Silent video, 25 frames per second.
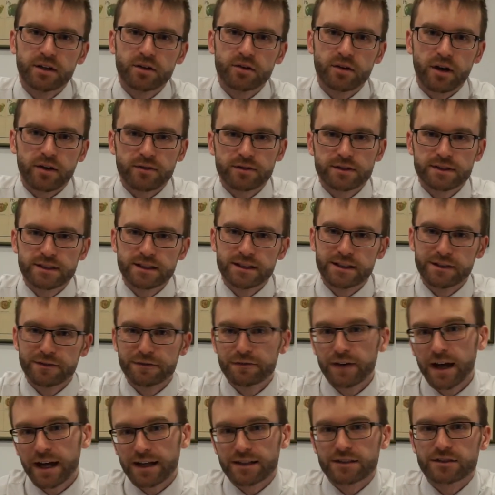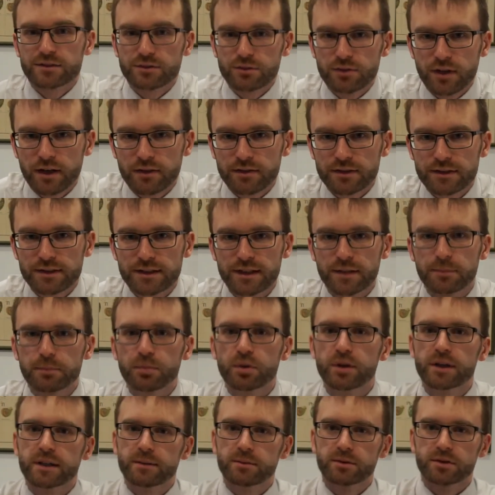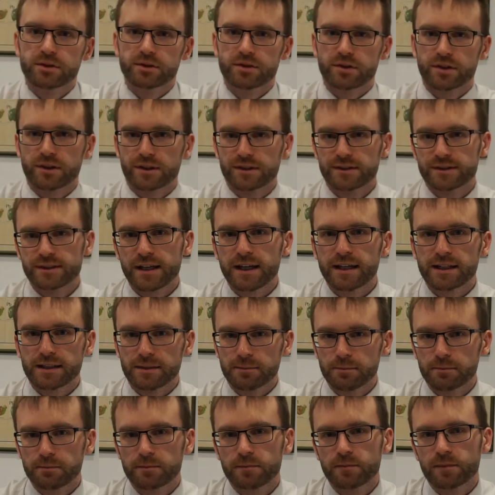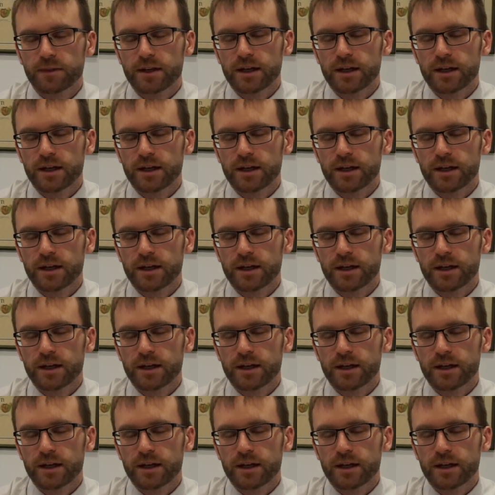the effects of gravity are pretty much the same.